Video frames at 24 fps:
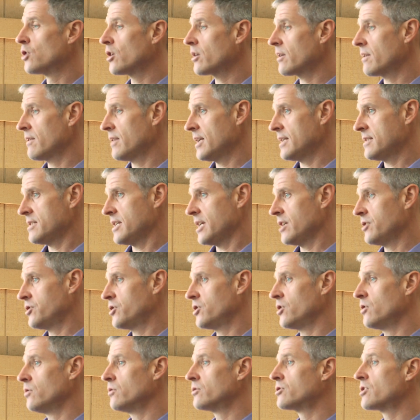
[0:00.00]
took this
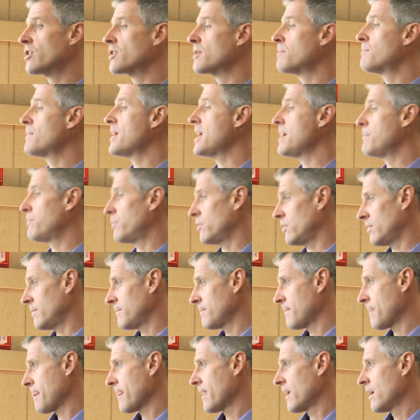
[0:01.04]
issue to the
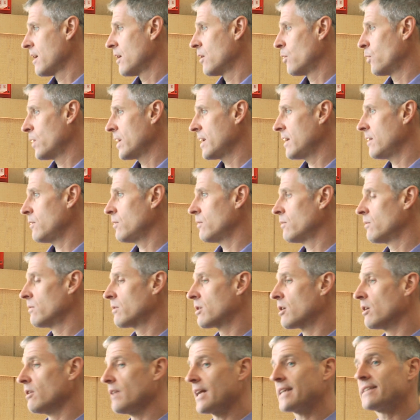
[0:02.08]
people. We
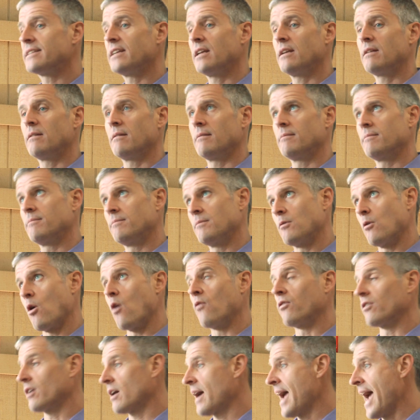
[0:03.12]
collected
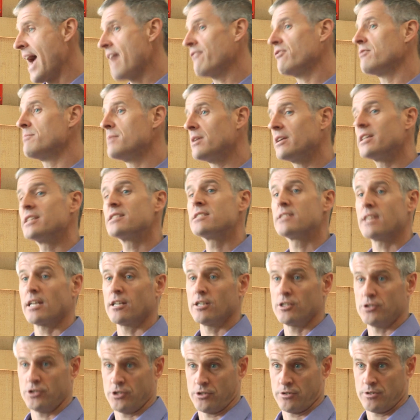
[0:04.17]
over 500,000
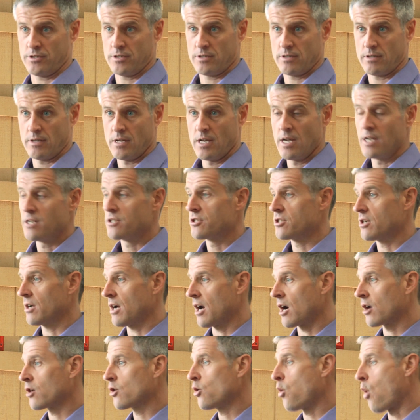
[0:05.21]
signatures
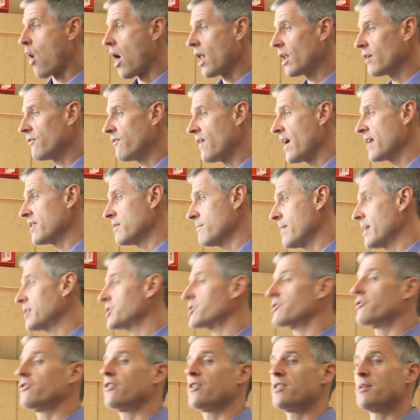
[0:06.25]
to qualify the
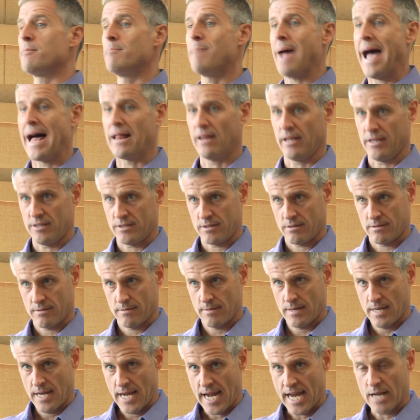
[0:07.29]
measure for the ballot.
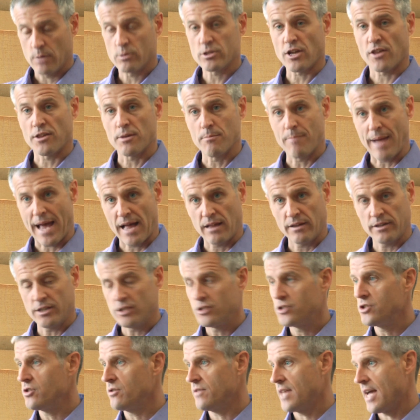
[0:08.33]
And it was on the
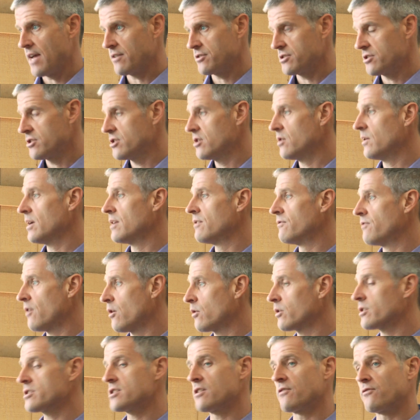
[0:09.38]
ballot in 2002, and
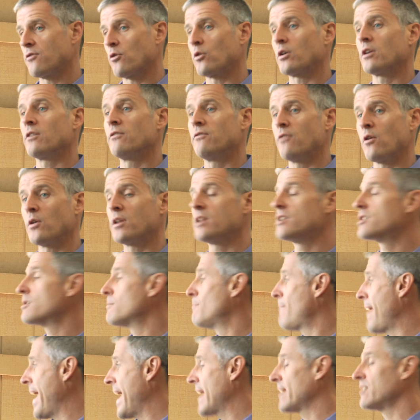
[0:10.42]
voters in Florida voted
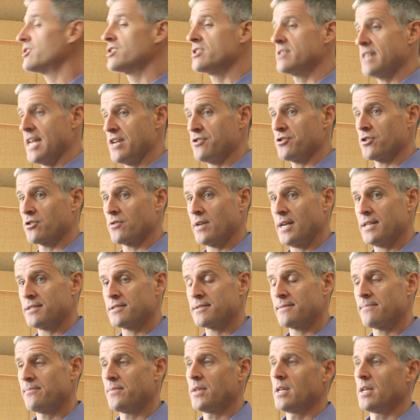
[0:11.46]
to ban gestation crates.